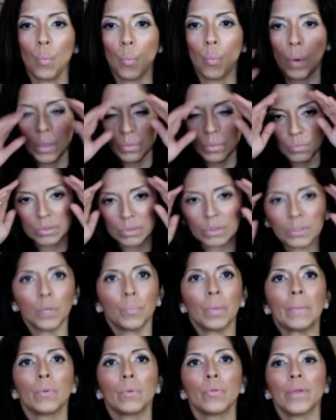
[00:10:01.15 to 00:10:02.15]
What, you know,
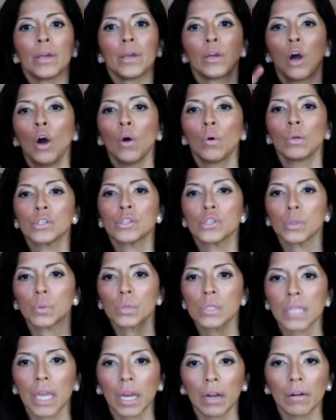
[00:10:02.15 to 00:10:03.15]
people think, oh, it's so
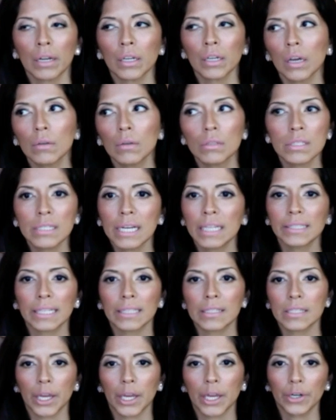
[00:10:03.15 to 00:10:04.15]
scary. No, it's not that
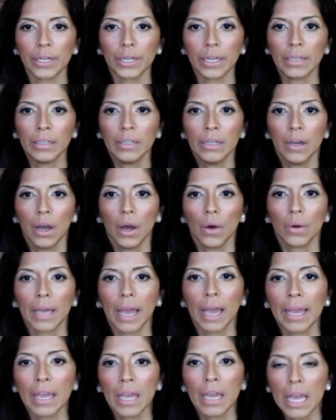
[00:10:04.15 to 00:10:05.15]
scary.
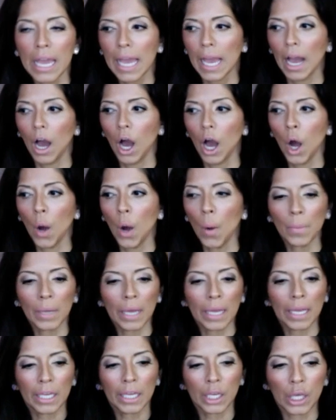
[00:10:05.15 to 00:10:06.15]
Okay. Um,
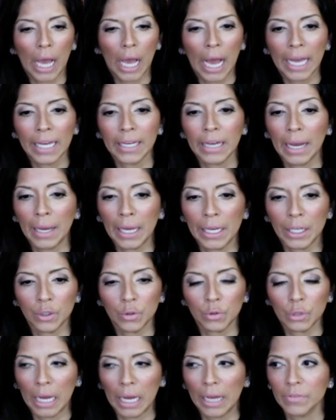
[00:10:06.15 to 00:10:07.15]

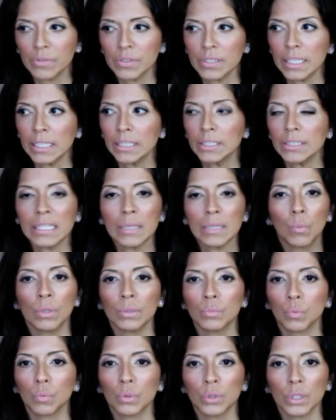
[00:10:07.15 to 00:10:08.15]
I, I have seen de-
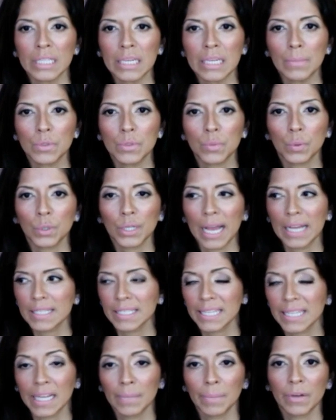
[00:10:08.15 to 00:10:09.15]
when when the demons were cast
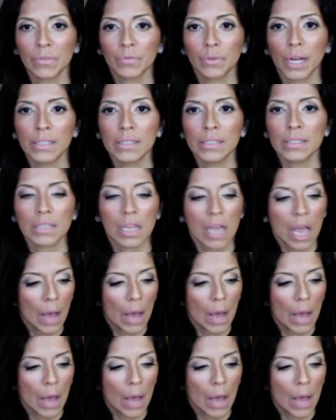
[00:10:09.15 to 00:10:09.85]
out of my friends.